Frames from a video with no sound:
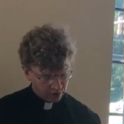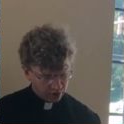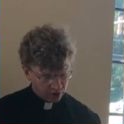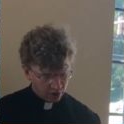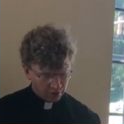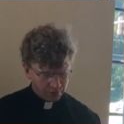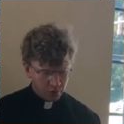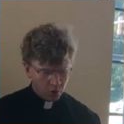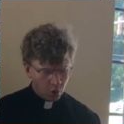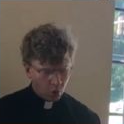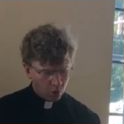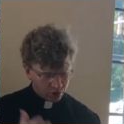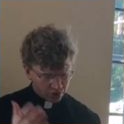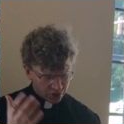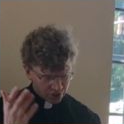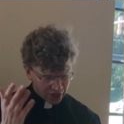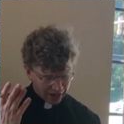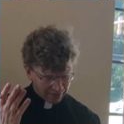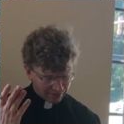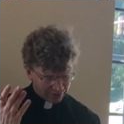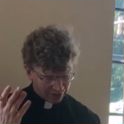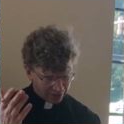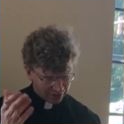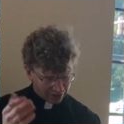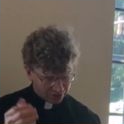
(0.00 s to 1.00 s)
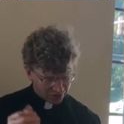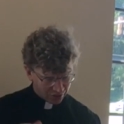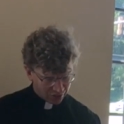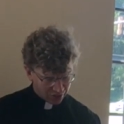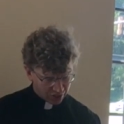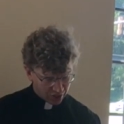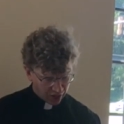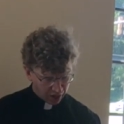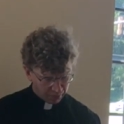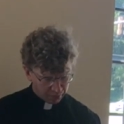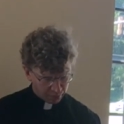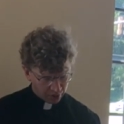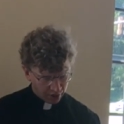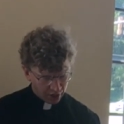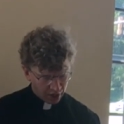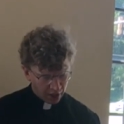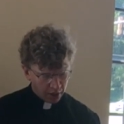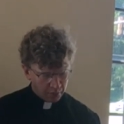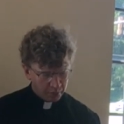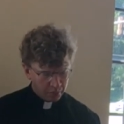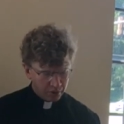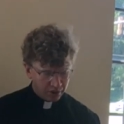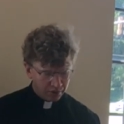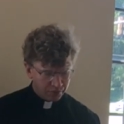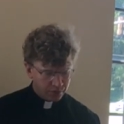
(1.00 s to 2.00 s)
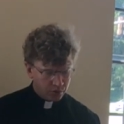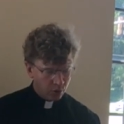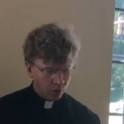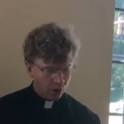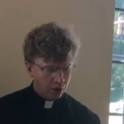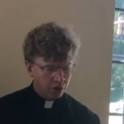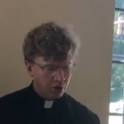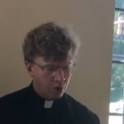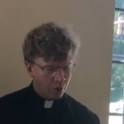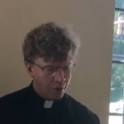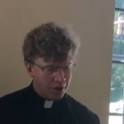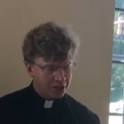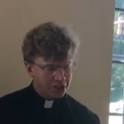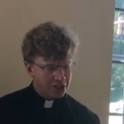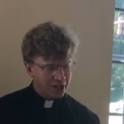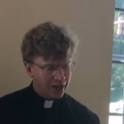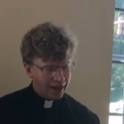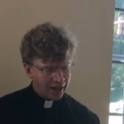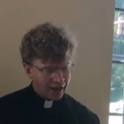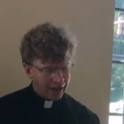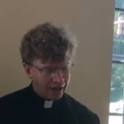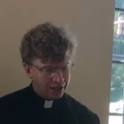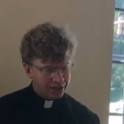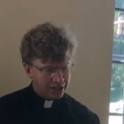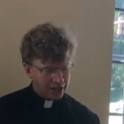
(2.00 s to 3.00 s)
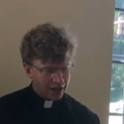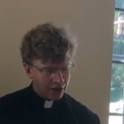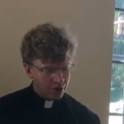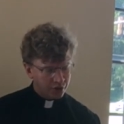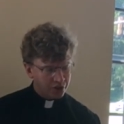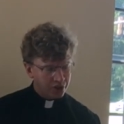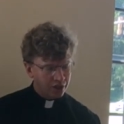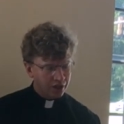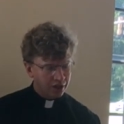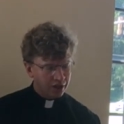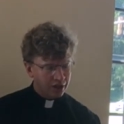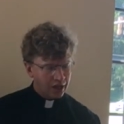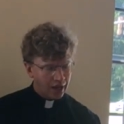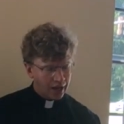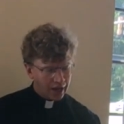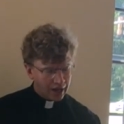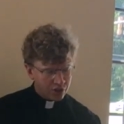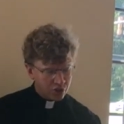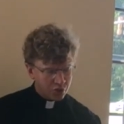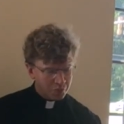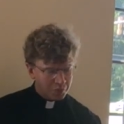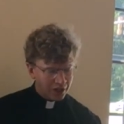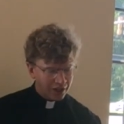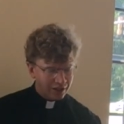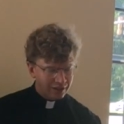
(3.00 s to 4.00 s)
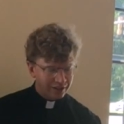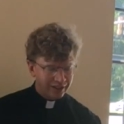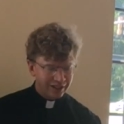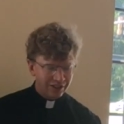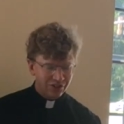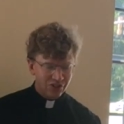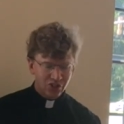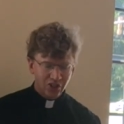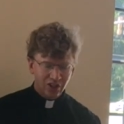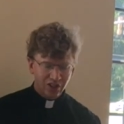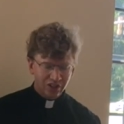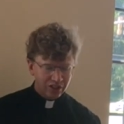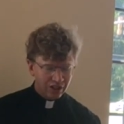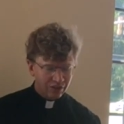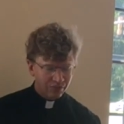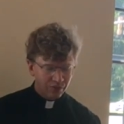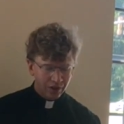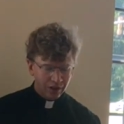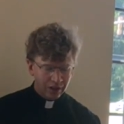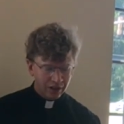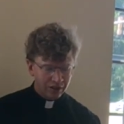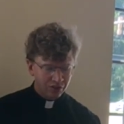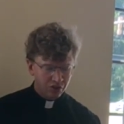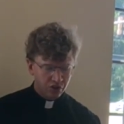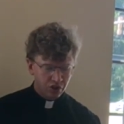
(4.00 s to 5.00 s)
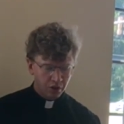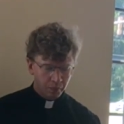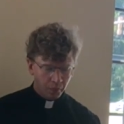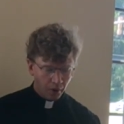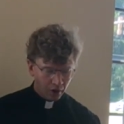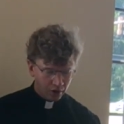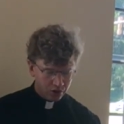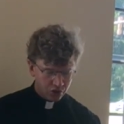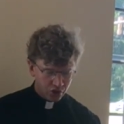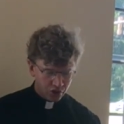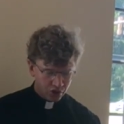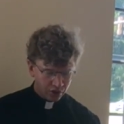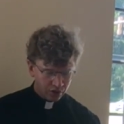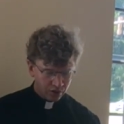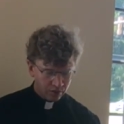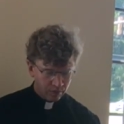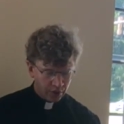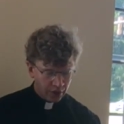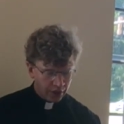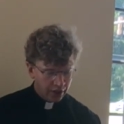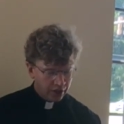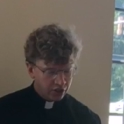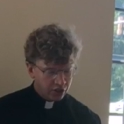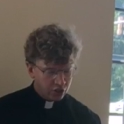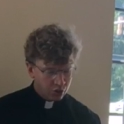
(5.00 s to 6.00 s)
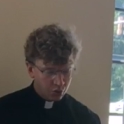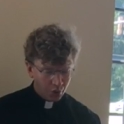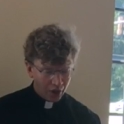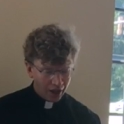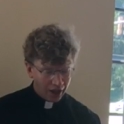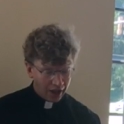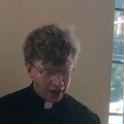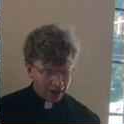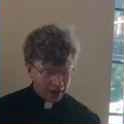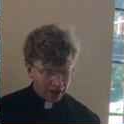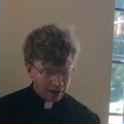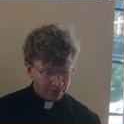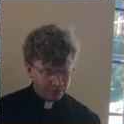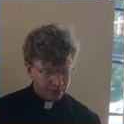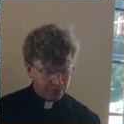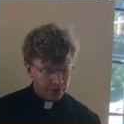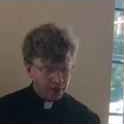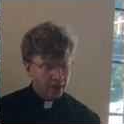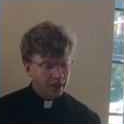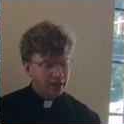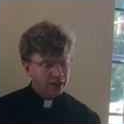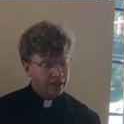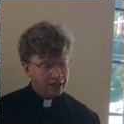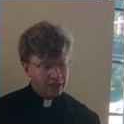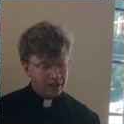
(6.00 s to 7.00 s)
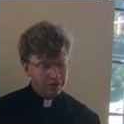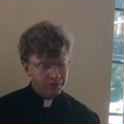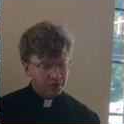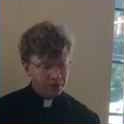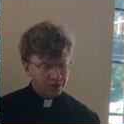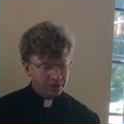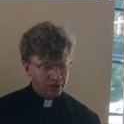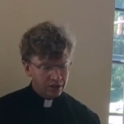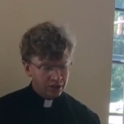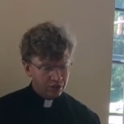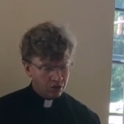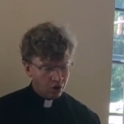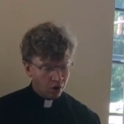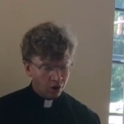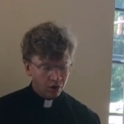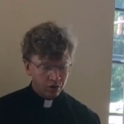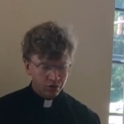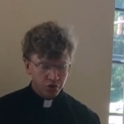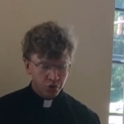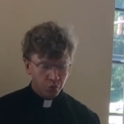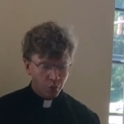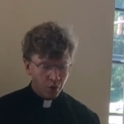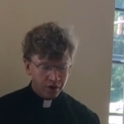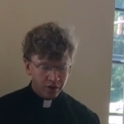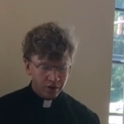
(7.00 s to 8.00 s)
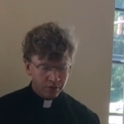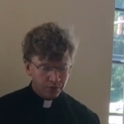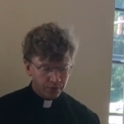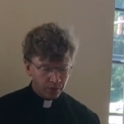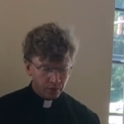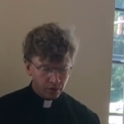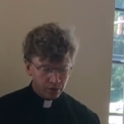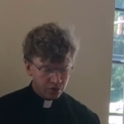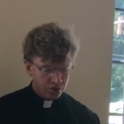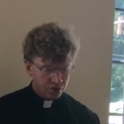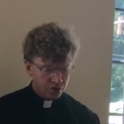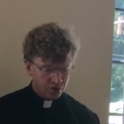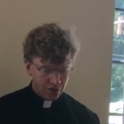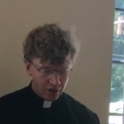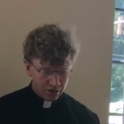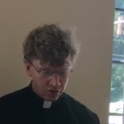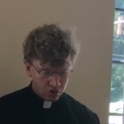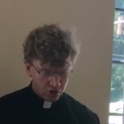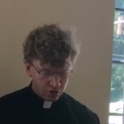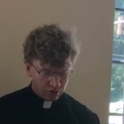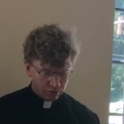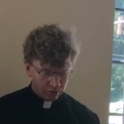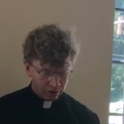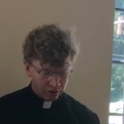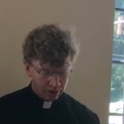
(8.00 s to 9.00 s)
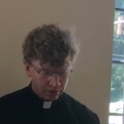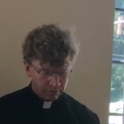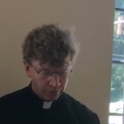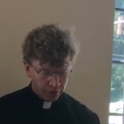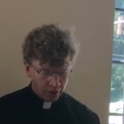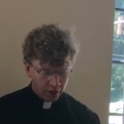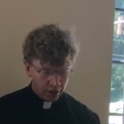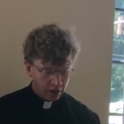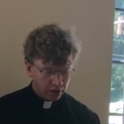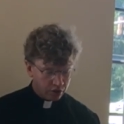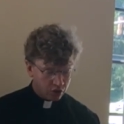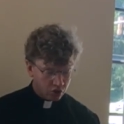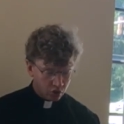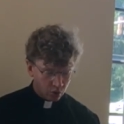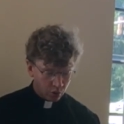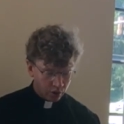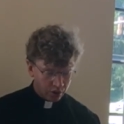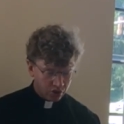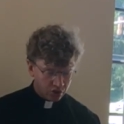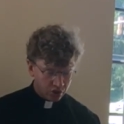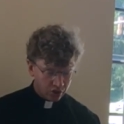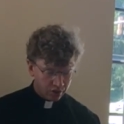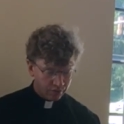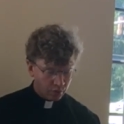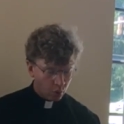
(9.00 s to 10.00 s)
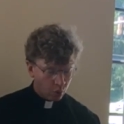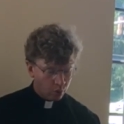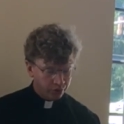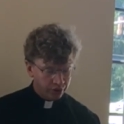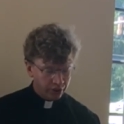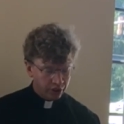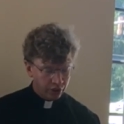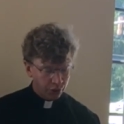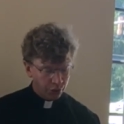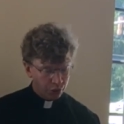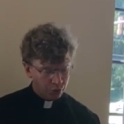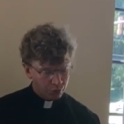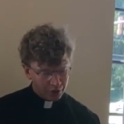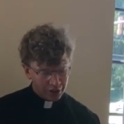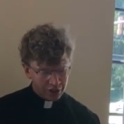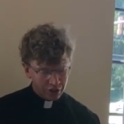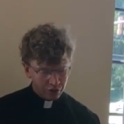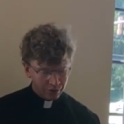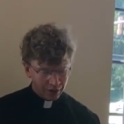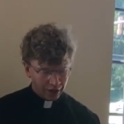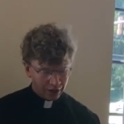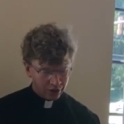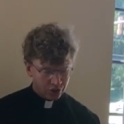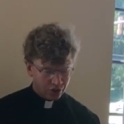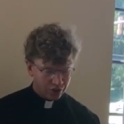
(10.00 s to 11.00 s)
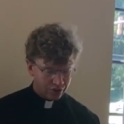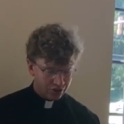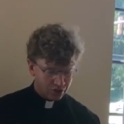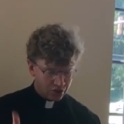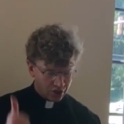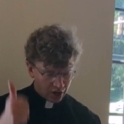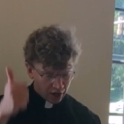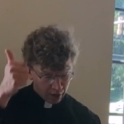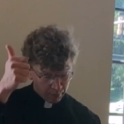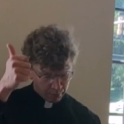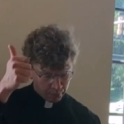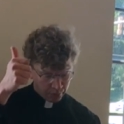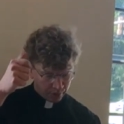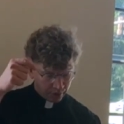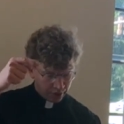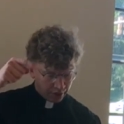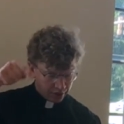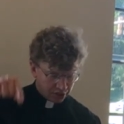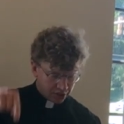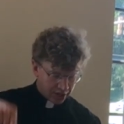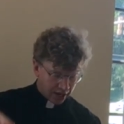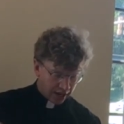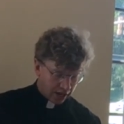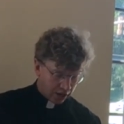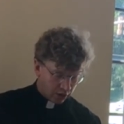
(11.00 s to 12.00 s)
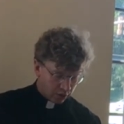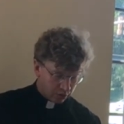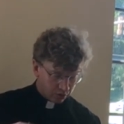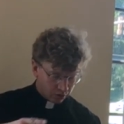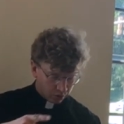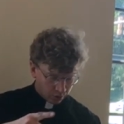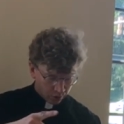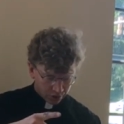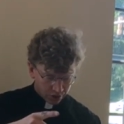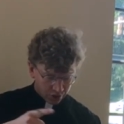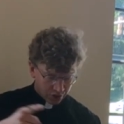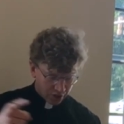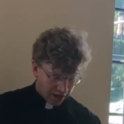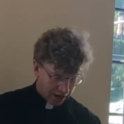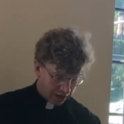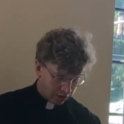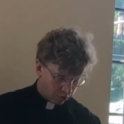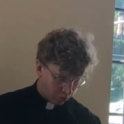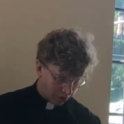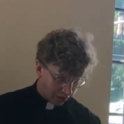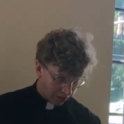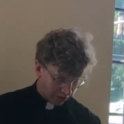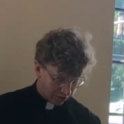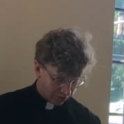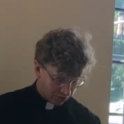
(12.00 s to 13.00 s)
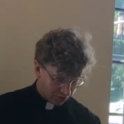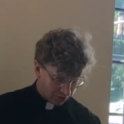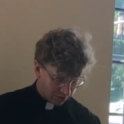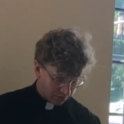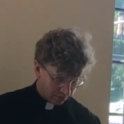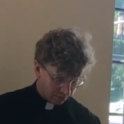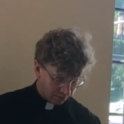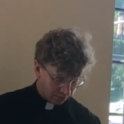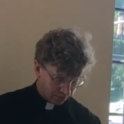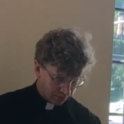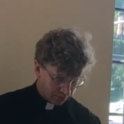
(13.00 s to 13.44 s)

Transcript: Of course, heaven isn't up, but if you are going to act out a cosmically significant departure, you have, even in our 21st century, a choice of only three directions, up, down, or sideways.